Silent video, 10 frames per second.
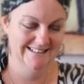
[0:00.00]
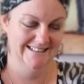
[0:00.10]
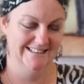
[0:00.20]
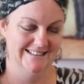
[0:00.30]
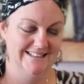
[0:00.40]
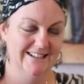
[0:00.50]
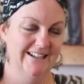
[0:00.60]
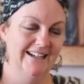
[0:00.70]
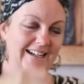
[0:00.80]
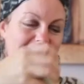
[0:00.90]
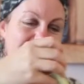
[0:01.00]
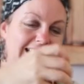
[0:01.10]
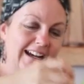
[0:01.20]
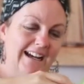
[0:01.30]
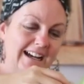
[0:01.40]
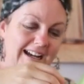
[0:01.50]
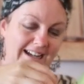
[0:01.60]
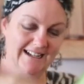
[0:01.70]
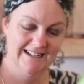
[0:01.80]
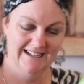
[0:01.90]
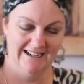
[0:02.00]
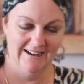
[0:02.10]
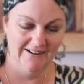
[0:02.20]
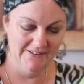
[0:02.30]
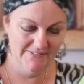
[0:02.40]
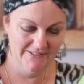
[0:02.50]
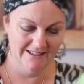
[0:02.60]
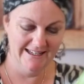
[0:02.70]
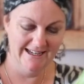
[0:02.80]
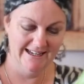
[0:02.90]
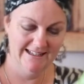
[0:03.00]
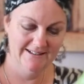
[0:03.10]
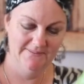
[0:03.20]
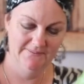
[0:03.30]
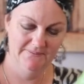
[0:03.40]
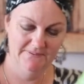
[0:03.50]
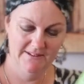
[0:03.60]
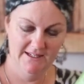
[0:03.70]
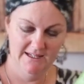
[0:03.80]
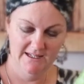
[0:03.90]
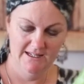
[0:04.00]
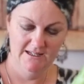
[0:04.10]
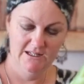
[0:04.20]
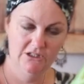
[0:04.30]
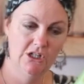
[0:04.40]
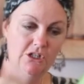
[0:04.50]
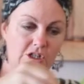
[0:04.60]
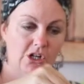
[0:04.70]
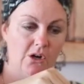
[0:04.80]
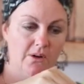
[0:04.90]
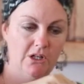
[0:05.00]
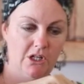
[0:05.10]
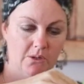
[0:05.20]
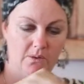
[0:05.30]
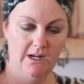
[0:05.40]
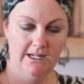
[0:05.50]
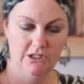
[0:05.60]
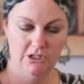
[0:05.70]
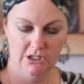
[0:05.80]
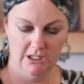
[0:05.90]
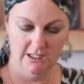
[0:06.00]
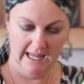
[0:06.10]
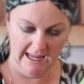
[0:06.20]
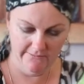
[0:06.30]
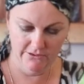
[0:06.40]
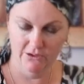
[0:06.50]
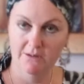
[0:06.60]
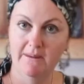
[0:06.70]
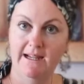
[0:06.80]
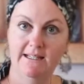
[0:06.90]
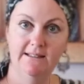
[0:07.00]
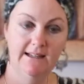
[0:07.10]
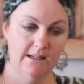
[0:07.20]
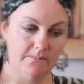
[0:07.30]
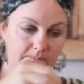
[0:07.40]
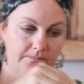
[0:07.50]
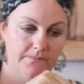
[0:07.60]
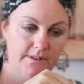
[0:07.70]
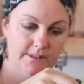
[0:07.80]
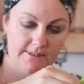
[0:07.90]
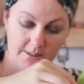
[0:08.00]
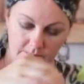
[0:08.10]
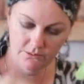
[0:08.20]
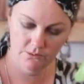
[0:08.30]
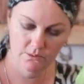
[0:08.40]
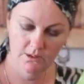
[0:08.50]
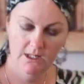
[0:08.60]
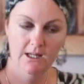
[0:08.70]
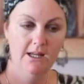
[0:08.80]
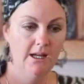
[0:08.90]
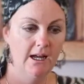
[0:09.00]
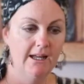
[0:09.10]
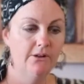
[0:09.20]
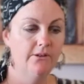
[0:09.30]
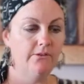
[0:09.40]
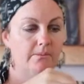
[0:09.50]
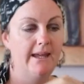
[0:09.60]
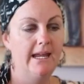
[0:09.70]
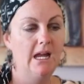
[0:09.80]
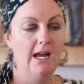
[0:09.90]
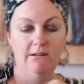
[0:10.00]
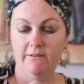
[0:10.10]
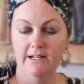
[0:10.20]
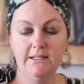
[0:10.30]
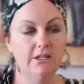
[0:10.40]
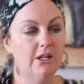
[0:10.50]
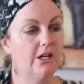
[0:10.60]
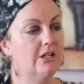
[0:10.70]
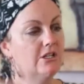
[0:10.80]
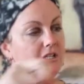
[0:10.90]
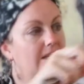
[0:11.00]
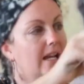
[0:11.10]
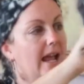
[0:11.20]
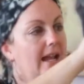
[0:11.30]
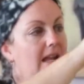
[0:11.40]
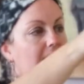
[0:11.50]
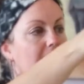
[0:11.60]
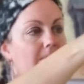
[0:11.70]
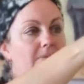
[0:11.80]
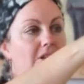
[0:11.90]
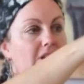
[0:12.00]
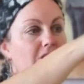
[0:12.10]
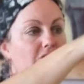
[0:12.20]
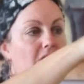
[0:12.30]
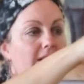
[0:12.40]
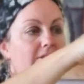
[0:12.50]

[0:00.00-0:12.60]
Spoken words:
So hopefully just showing you what I do, even though it may seem simple, I know for me I researched and you know, you're trying to